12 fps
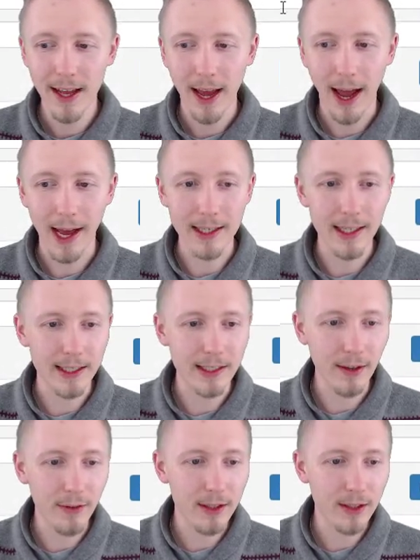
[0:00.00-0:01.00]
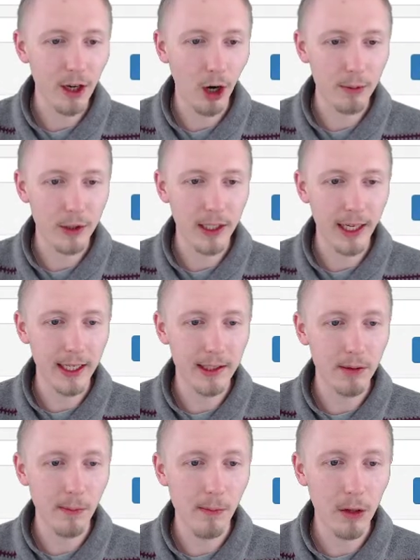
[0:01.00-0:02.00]
And it's given us the option here
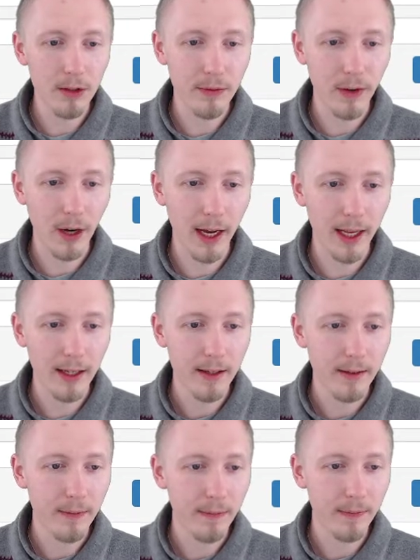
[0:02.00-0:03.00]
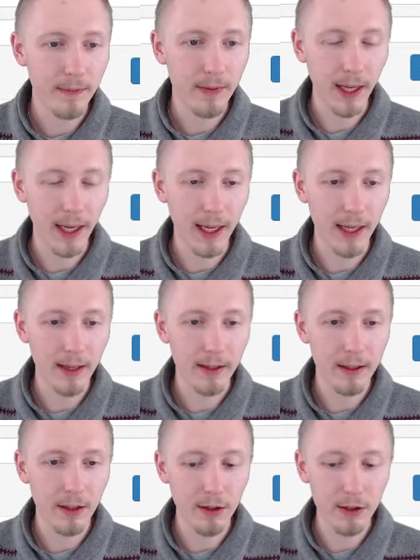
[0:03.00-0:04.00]
to modify the
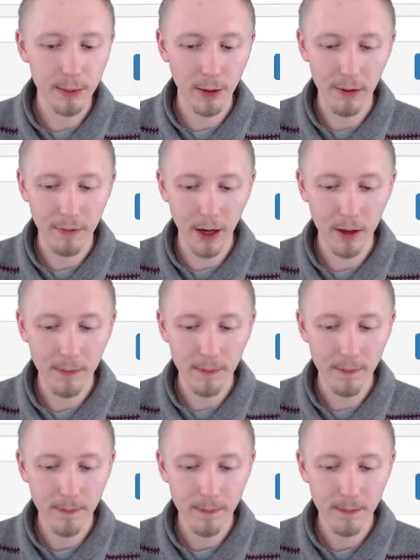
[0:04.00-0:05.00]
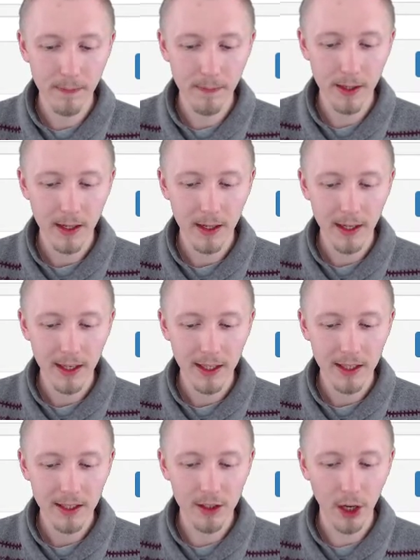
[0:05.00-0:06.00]
user profile.
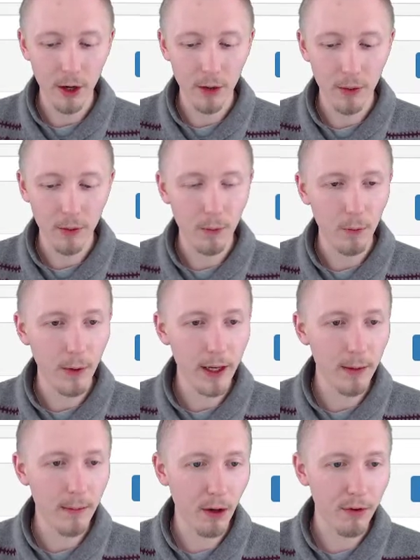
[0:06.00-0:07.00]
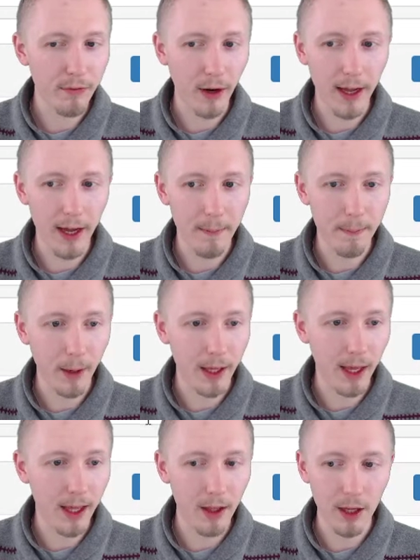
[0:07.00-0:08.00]
So we can modify it by
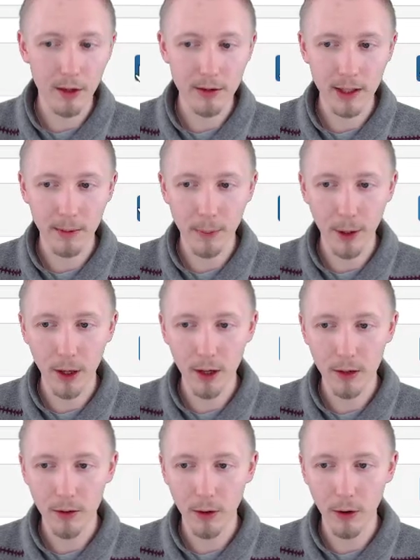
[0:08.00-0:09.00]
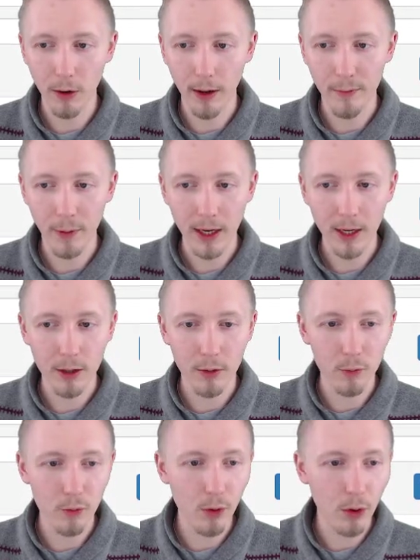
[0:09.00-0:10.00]
either using put or if we click
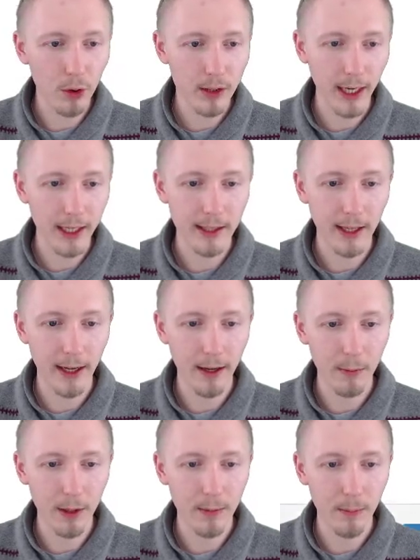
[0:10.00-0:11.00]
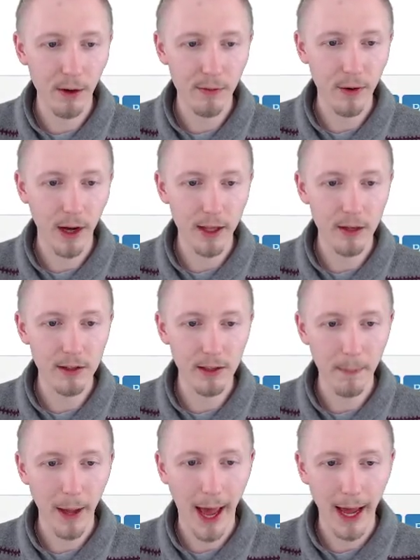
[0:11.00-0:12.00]
on raw data here, we can modify it
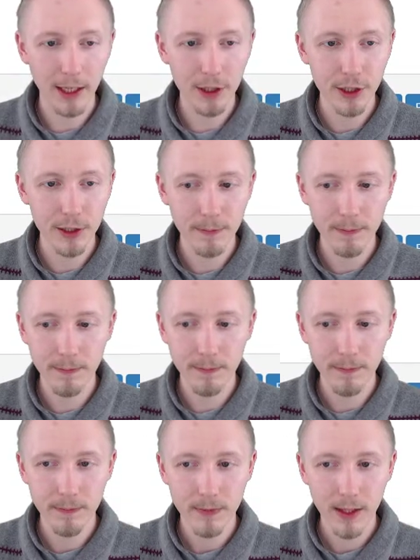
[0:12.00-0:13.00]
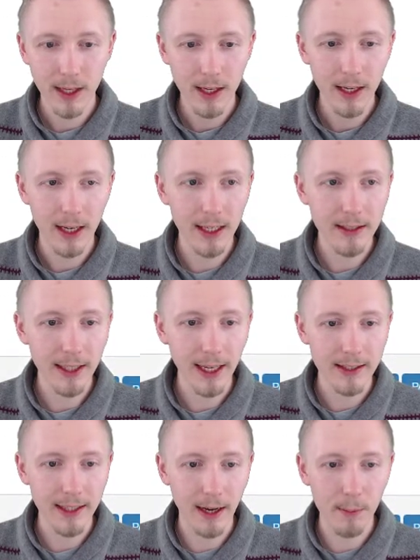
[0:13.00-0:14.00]
using patch. Let's
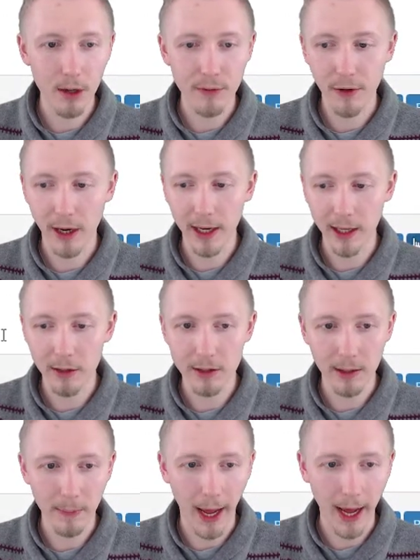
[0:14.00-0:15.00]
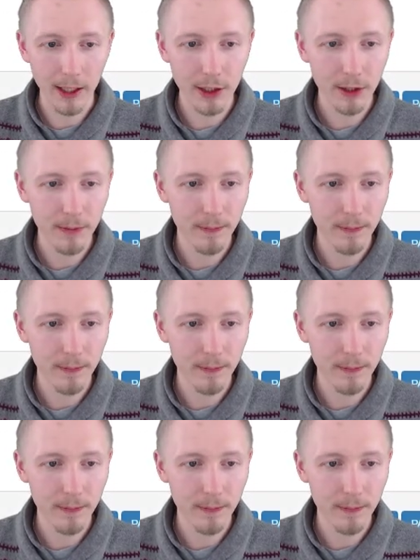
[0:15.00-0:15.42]
test out modifying it using patch.